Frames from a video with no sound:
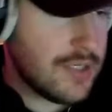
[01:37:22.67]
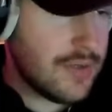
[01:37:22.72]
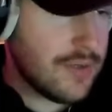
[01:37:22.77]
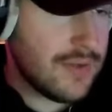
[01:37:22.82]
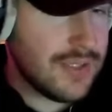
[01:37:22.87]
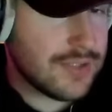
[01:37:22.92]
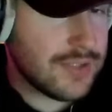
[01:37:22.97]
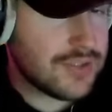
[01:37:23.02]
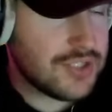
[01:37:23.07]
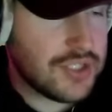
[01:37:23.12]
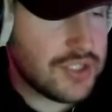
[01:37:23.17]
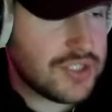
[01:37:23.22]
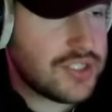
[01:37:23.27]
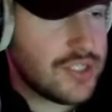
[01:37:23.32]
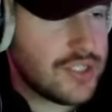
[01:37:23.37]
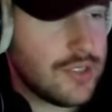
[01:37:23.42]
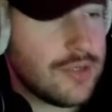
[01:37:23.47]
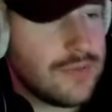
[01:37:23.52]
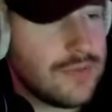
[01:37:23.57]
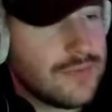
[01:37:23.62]
This was just
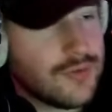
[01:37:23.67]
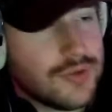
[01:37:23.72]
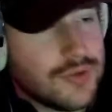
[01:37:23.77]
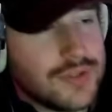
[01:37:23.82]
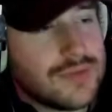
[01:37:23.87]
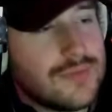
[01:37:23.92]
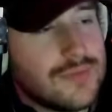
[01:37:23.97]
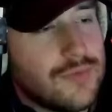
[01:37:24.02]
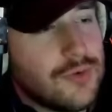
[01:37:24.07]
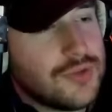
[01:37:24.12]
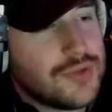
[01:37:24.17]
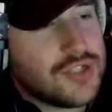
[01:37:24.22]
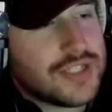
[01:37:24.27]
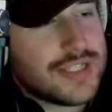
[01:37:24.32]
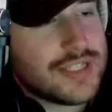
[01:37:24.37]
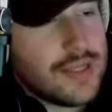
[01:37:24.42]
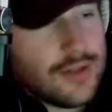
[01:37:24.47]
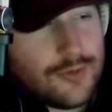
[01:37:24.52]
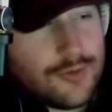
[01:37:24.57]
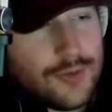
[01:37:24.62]
chill. We're just
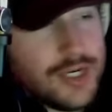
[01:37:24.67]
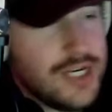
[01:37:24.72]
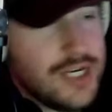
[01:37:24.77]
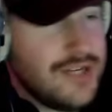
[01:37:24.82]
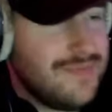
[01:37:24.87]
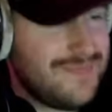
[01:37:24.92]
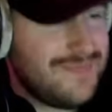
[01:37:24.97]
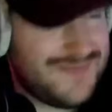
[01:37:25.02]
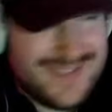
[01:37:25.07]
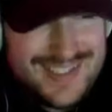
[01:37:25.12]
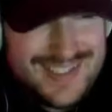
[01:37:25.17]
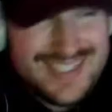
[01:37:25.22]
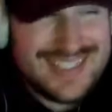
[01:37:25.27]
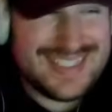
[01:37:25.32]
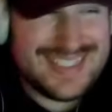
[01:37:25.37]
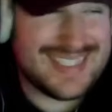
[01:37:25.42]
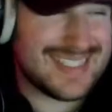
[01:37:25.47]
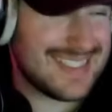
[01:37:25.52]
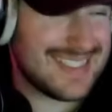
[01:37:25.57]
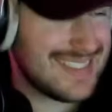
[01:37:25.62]
selling weed.
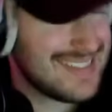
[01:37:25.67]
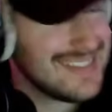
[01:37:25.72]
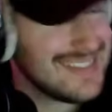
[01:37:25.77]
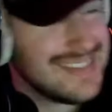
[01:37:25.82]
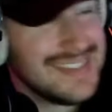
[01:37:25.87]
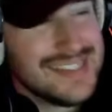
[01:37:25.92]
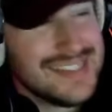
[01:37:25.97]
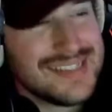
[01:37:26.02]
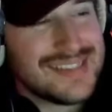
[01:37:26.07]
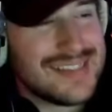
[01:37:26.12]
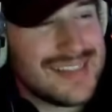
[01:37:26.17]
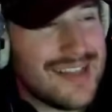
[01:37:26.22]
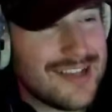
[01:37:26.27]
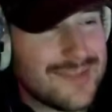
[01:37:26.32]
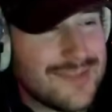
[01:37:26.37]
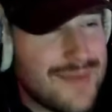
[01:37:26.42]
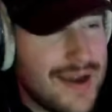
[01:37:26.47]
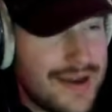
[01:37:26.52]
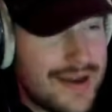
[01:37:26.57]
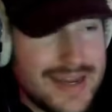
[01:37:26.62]
That was
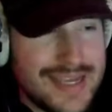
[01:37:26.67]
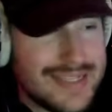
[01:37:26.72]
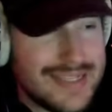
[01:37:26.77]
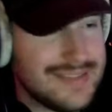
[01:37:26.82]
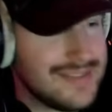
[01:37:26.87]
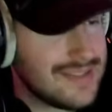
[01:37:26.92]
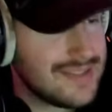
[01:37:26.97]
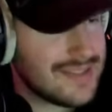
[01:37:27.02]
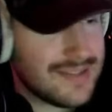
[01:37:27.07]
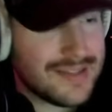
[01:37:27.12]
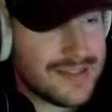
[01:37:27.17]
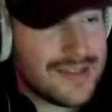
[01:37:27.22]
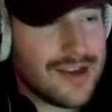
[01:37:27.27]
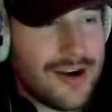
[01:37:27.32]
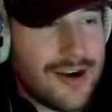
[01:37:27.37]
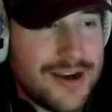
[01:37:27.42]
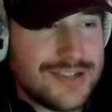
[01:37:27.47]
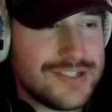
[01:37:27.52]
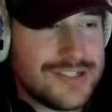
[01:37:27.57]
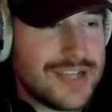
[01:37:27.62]
about it. All
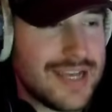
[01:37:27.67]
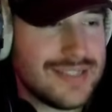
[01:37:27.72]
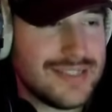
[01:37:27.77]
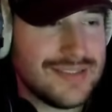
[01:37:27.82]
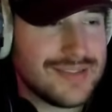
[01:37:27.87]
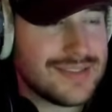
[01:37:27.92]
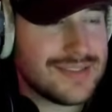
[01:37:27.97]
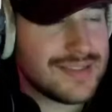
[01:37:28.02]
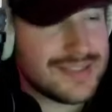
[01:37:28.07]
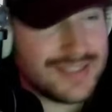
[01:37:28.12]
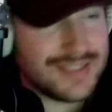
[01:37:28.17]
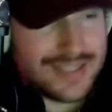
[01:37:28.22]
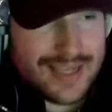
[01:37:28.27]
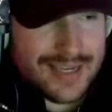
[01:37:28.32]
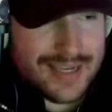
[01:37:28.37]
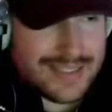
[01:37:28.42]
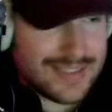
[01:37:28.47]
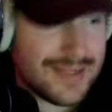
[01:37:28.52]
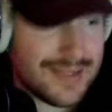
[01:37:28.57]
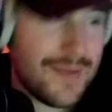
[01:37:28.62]
right, chat. See you guys.